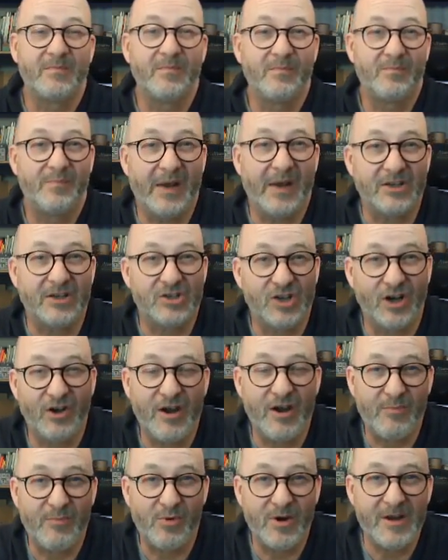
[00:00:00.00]
picture
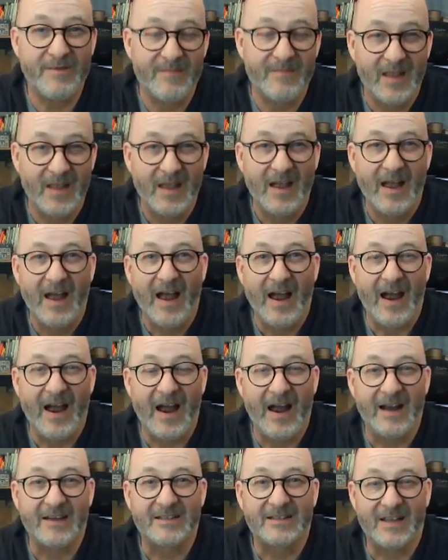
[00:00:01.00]
library,
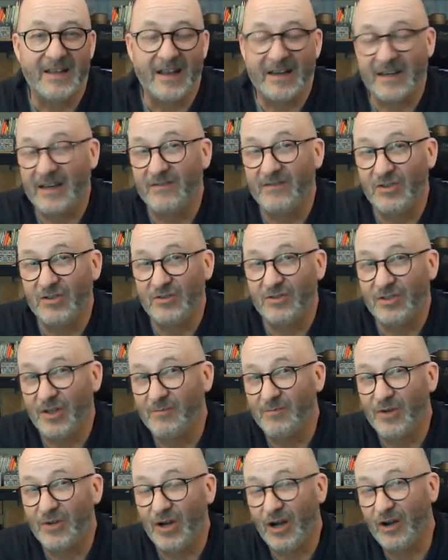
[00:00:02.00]
and that gives you
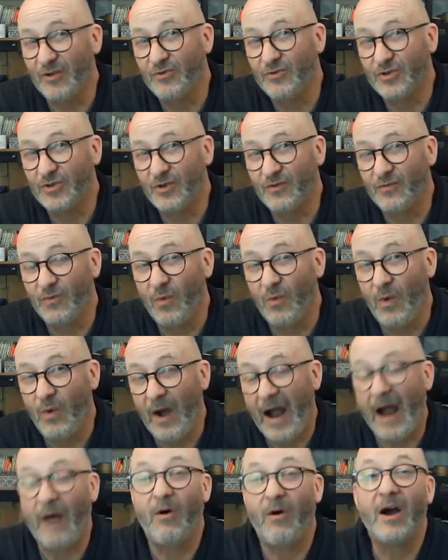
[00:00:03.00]
some clues of
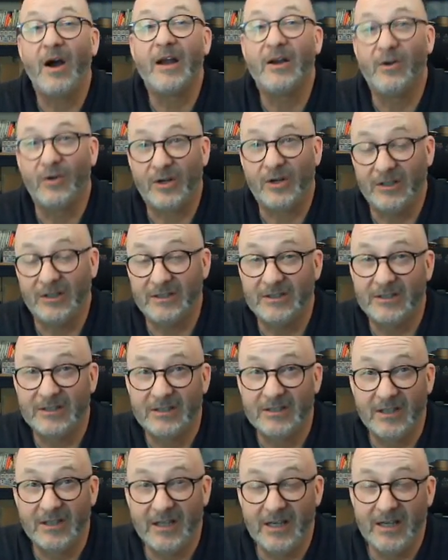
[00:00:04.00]
how I look
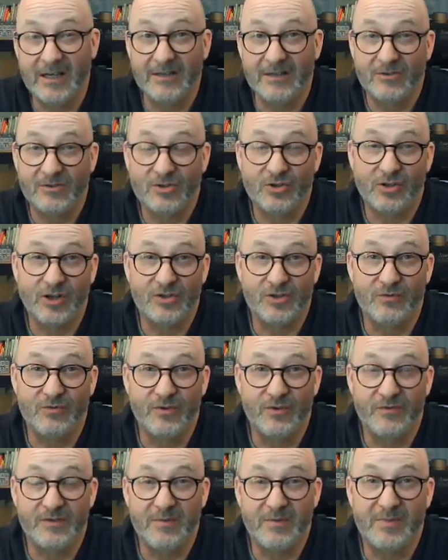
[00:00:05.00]
at truss
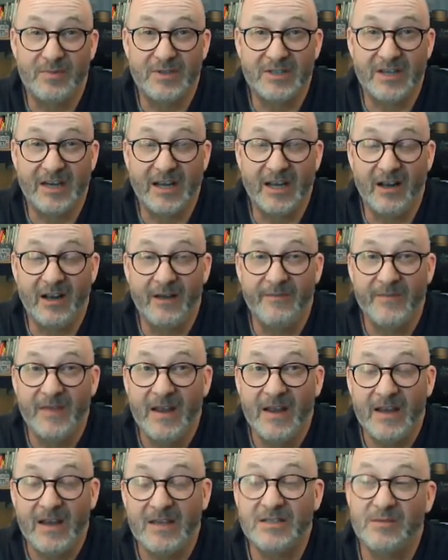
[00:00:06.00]
roofs in particular.
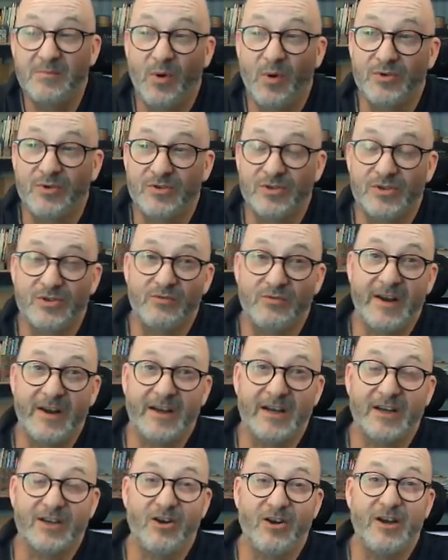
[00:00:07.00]
It's important to
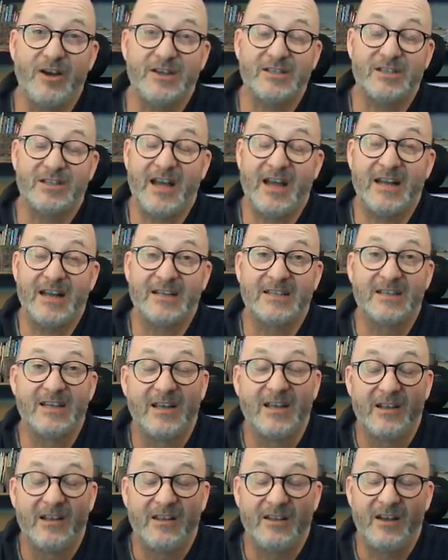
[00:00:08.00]
recognise that
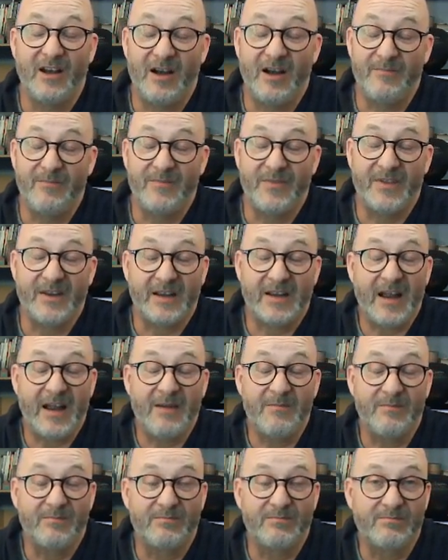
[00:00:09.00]
they
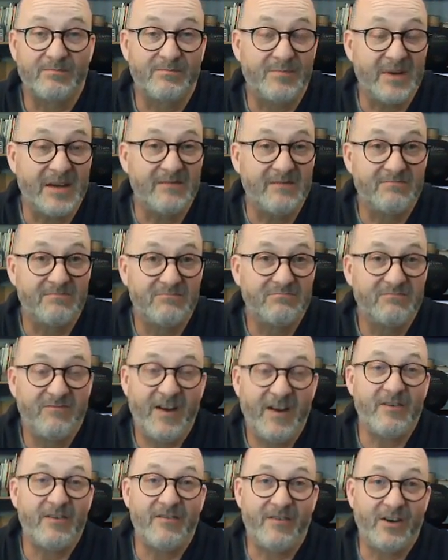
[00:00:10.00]
can be
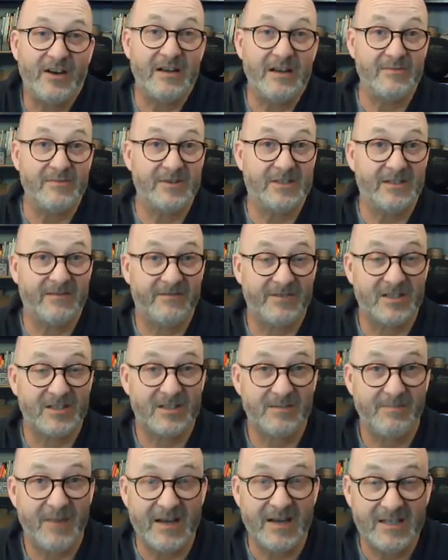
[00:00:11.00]
very, very limited for
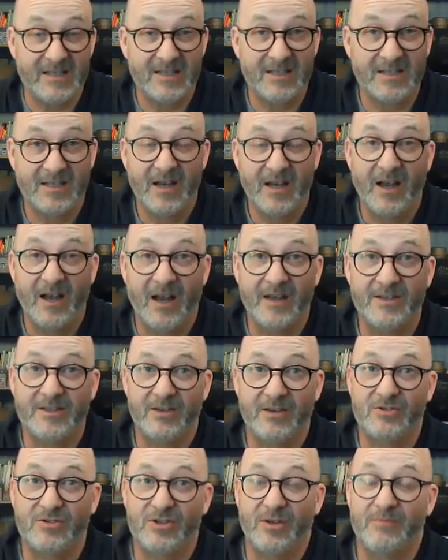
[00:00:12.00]
space, and
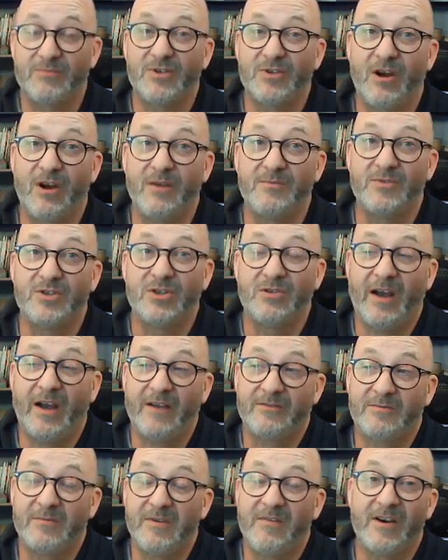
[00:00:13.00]
so sometimes you
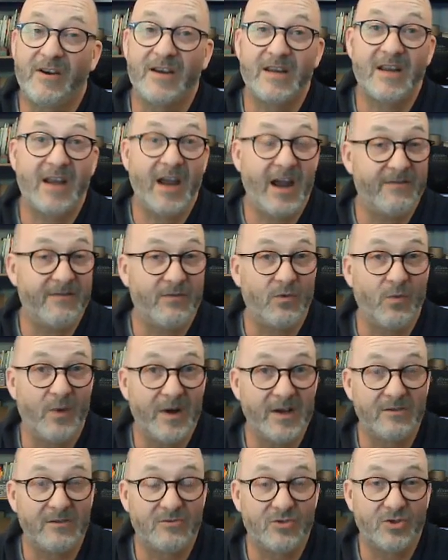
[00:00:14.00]
have to be very careful where
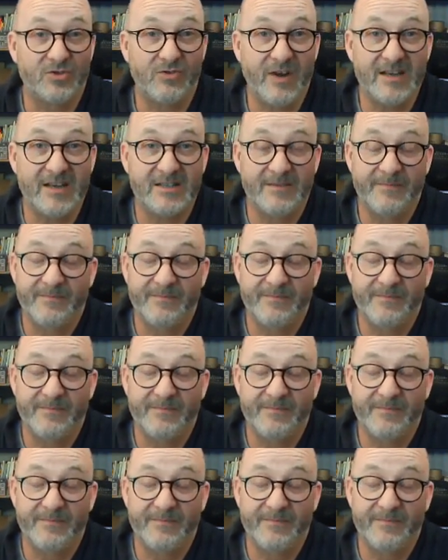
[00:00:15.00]
you tread.